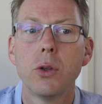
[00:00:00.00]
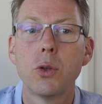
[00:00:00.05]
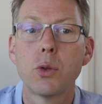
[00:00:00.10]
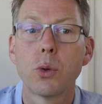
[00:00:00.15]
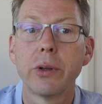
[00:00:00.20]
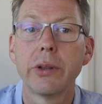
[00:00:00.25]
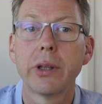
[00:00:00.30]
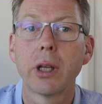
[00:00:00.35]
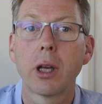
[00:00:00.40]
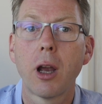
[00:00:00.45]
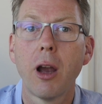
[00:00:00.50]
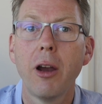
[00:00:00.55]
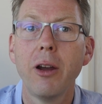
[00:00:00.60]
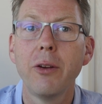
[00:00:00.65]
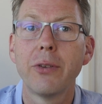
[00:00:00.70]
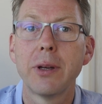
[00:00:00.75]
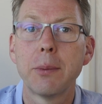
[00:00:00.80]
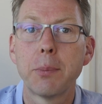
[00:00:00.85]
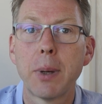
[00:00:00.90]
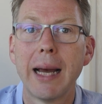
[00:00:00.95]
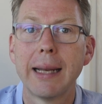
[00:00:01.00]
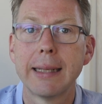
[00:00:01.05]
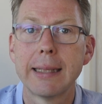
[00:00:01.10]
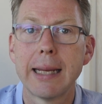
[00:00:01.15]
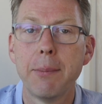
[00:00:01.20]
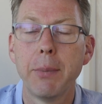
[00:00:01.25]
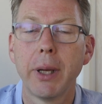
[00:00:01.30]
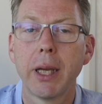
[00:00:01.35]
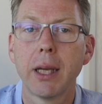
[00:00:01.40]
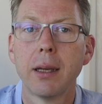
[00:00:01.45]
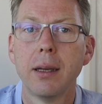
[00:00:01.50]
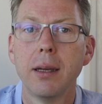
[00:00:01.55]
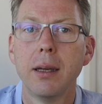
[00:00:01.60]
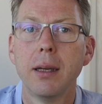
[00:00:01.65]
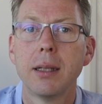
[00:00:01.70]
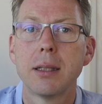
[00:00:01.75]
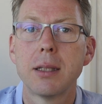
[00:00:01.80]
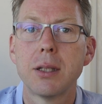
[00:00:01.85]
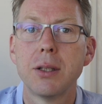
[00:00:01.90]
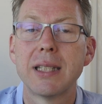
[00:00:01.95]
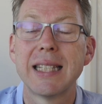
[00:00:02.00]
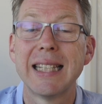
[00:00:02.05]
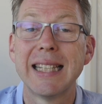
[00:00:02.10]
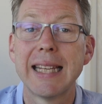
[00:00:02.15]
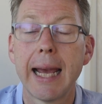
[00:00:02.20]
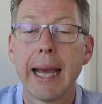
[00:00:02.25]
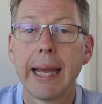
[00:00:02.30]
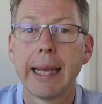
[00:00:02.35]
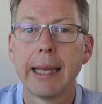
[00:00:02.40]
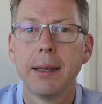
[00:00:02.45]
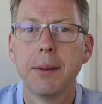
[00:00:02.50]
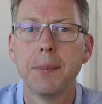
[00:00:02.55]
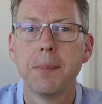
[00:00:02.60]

during the COVID pandemic to today.